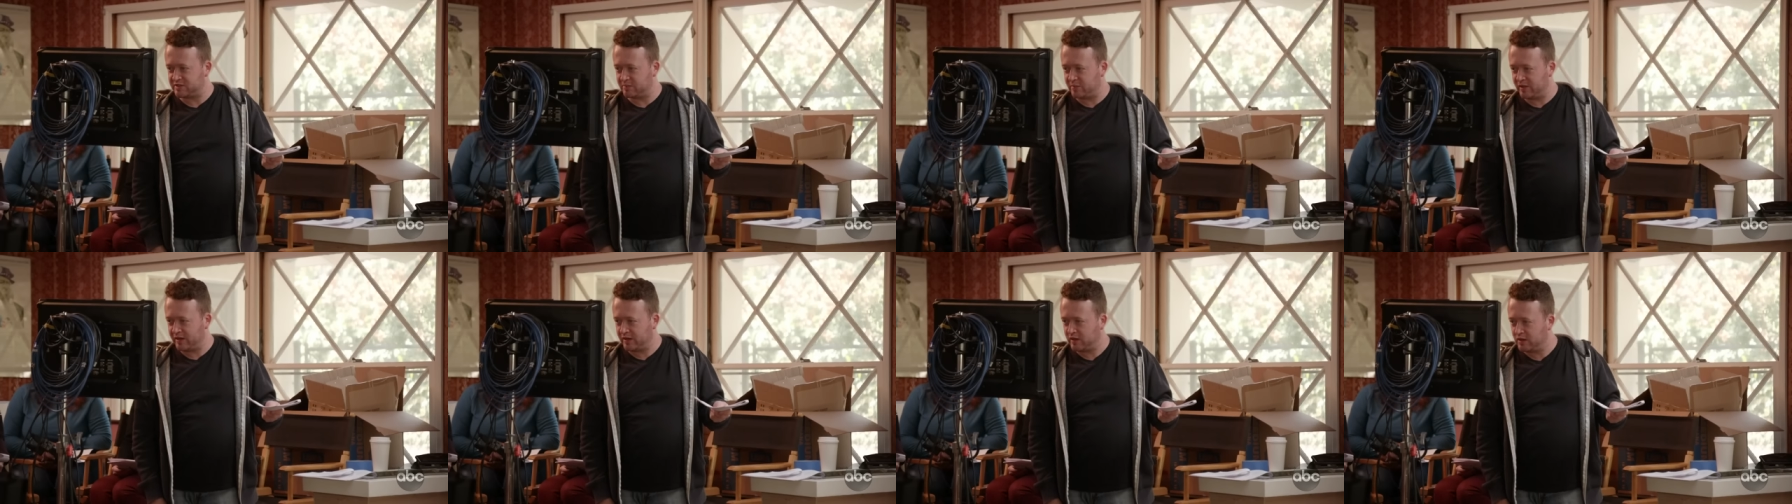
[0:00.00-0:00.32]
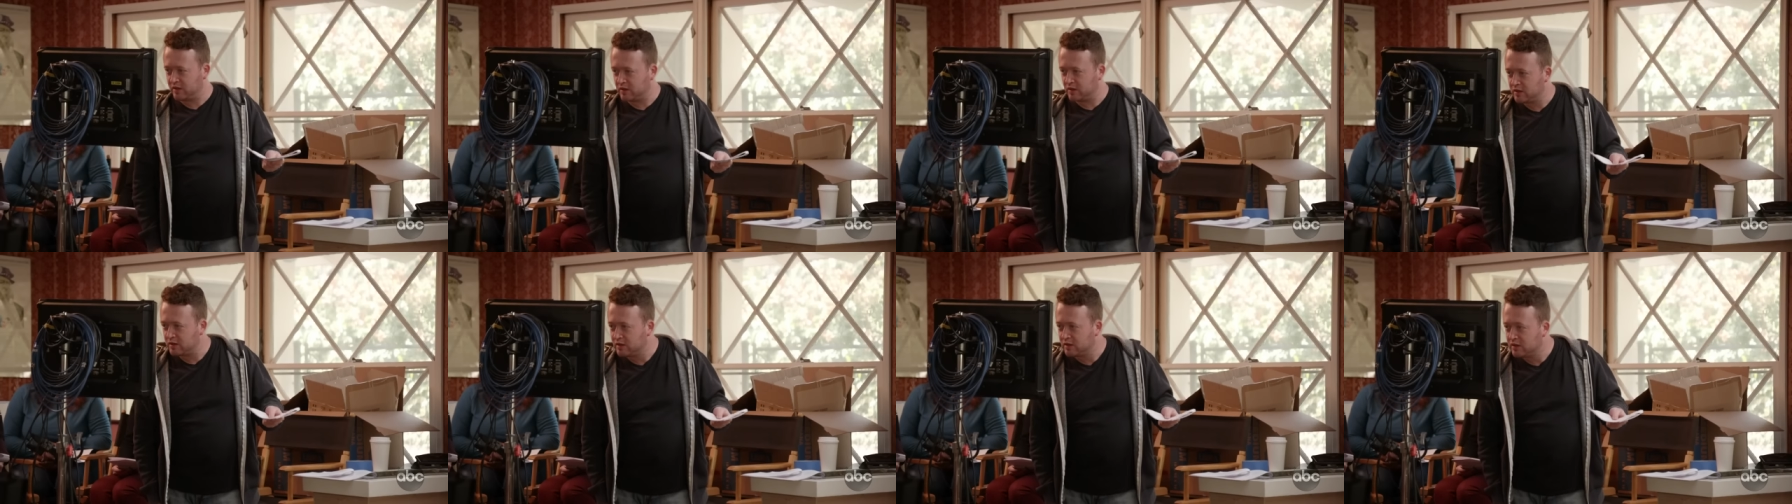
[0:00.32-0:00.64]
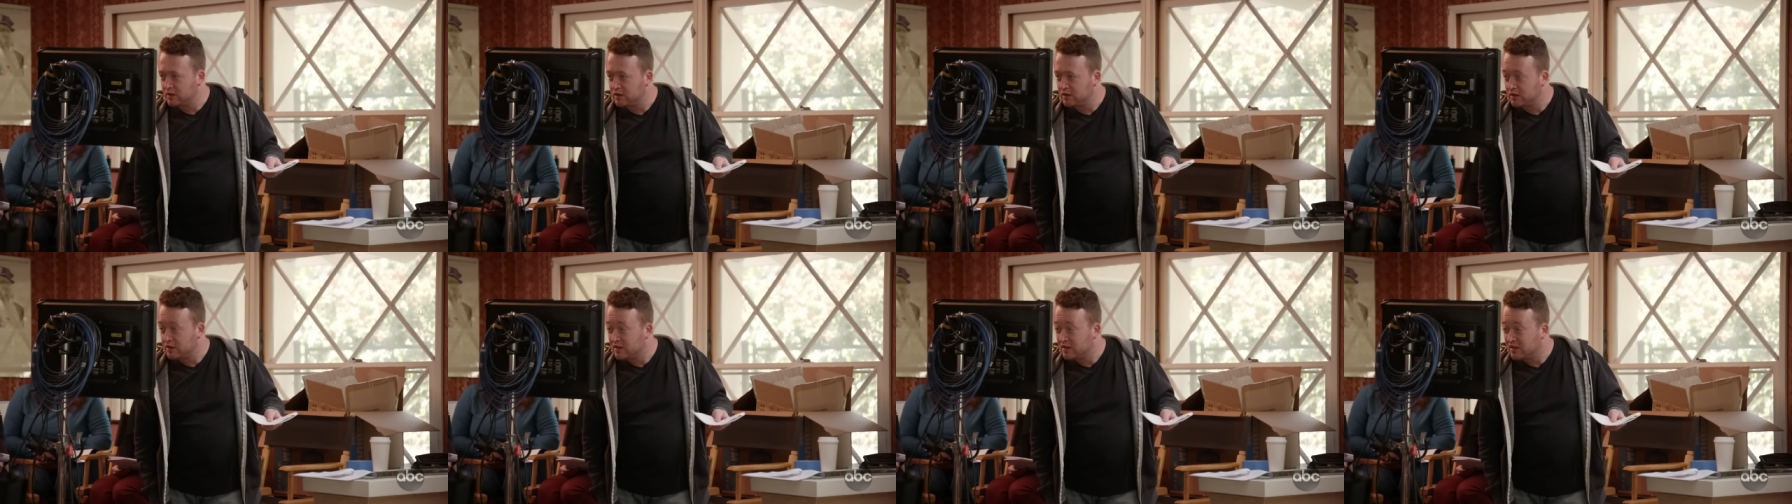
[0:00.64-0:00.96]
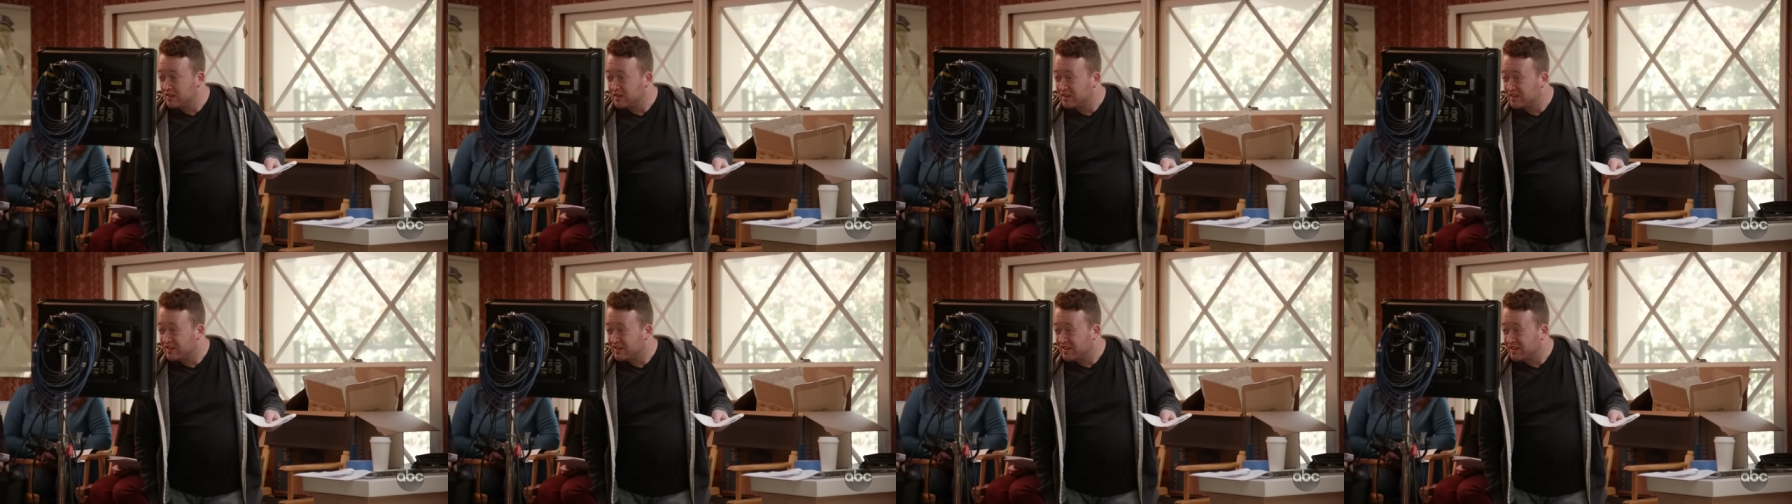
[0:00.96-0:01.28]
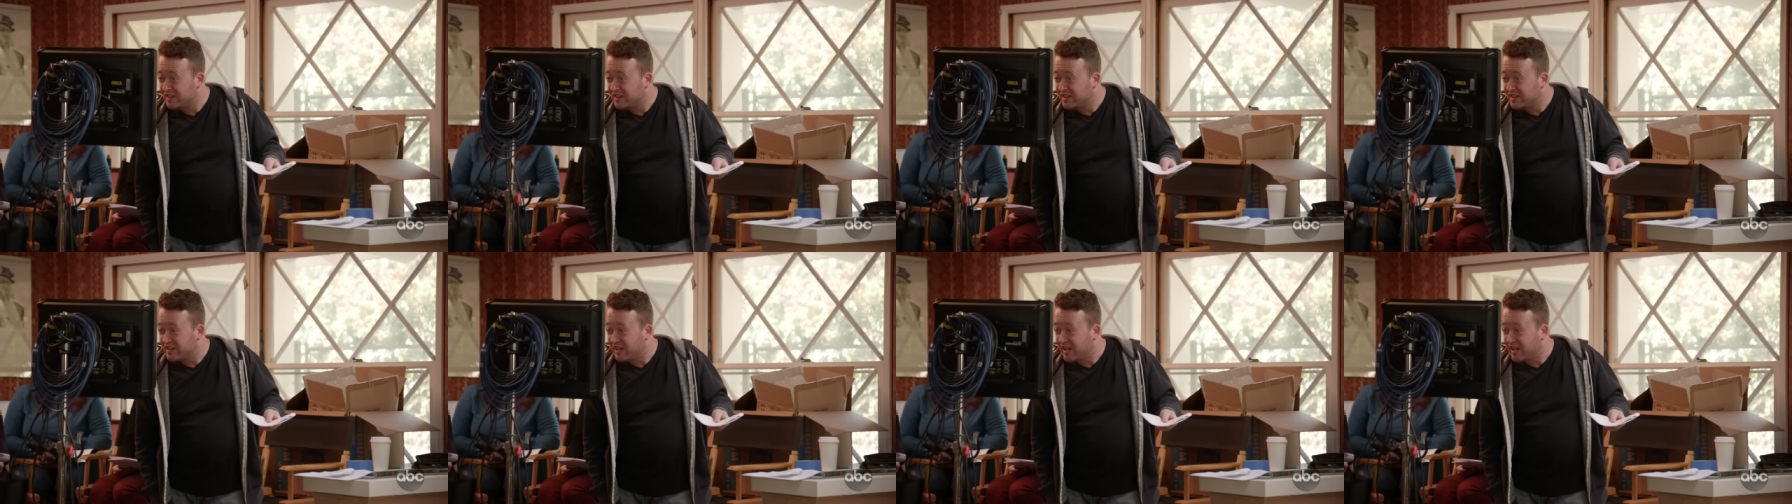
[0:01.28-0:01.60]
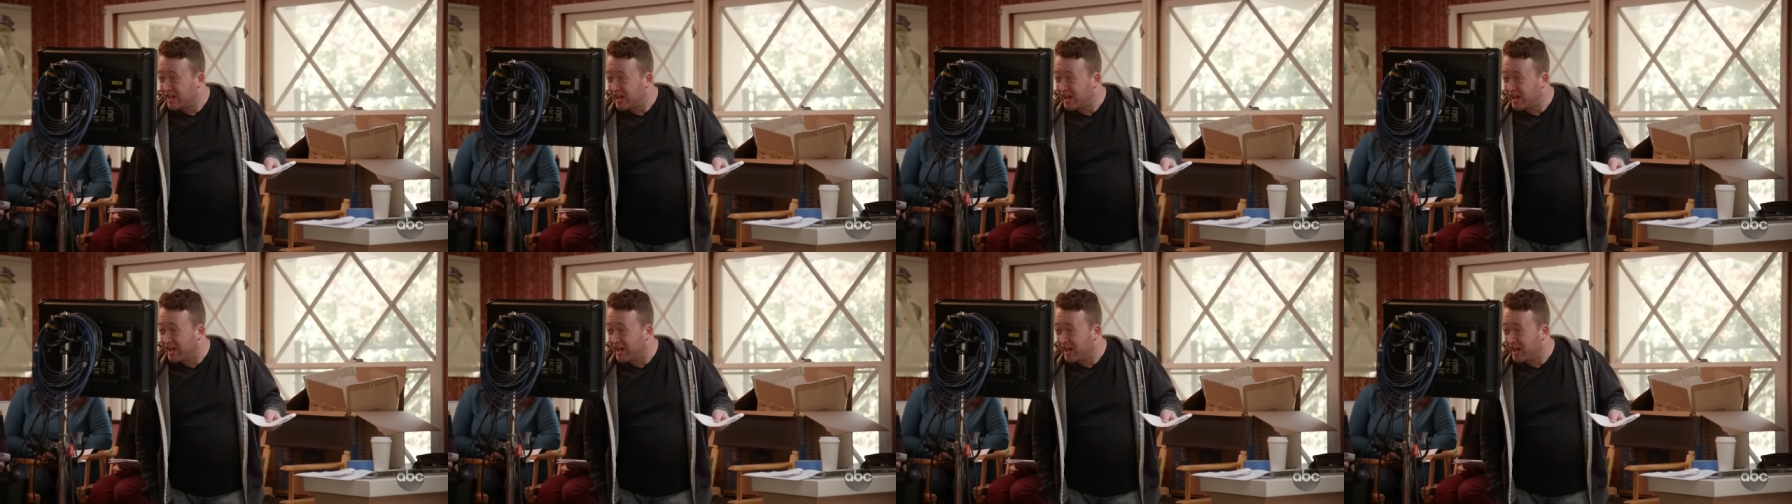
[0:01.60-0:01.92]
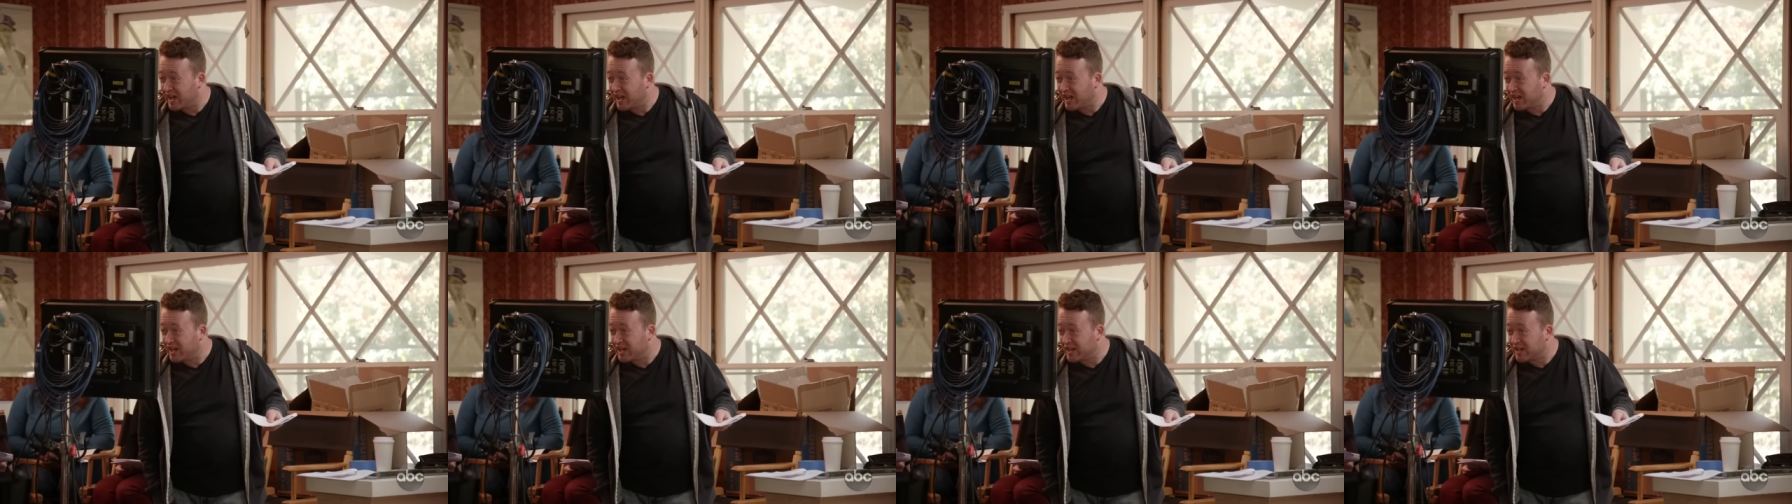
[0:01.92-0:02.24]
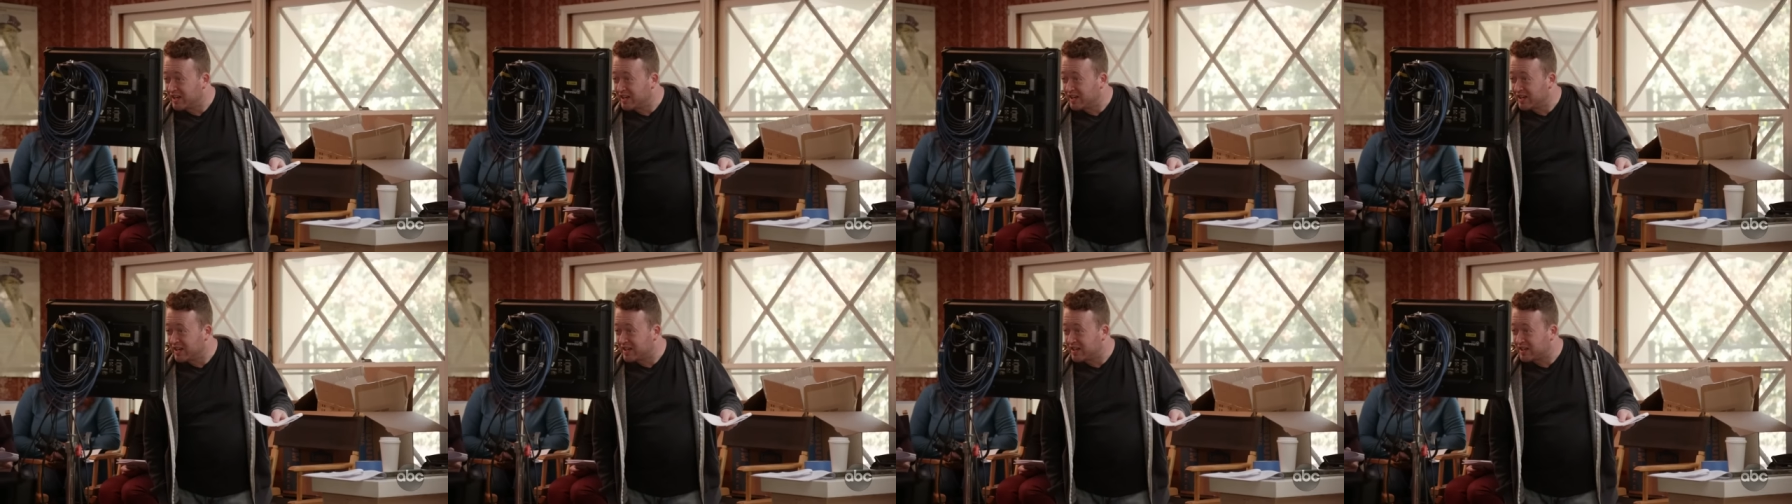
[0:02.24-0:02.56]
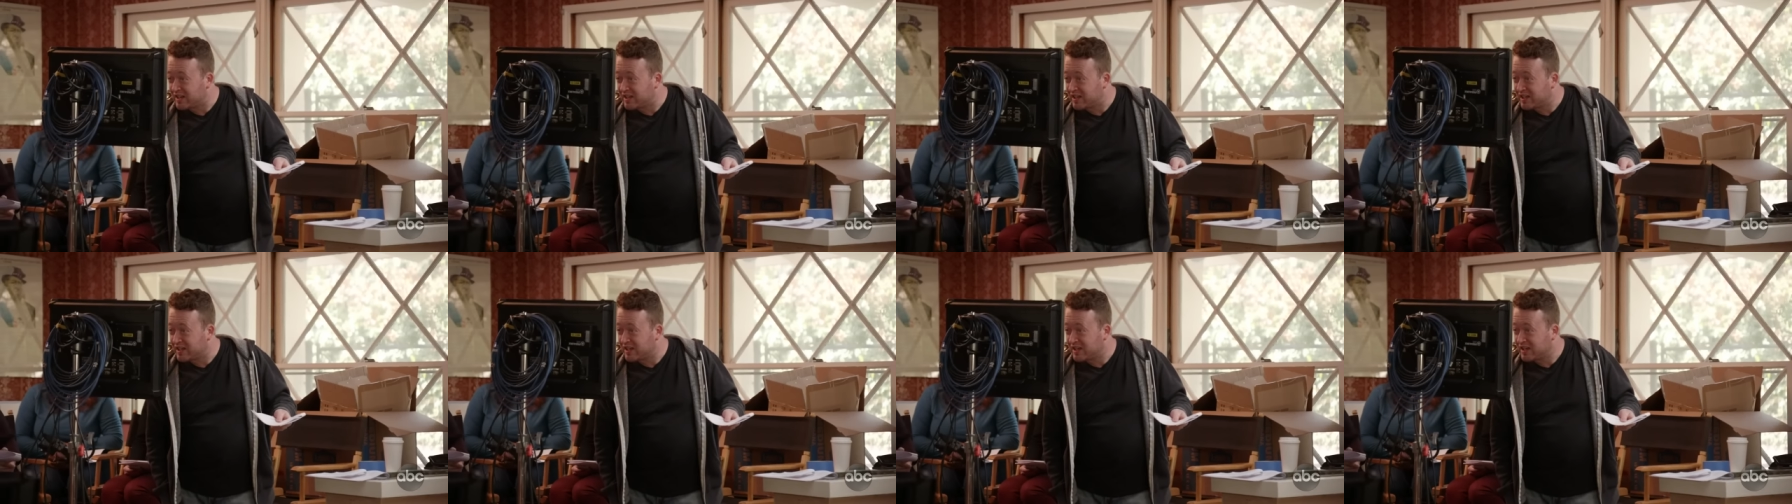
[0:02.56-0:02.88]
to be. And